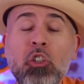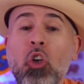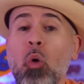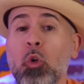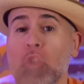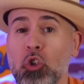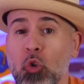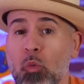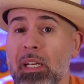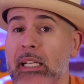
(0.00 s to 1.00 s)
I saw was
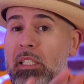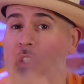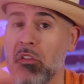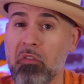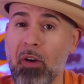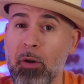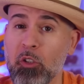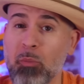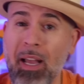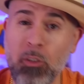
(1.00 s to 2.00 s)
new release on
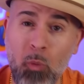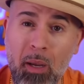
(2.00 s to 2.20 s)
Fragrance Buy's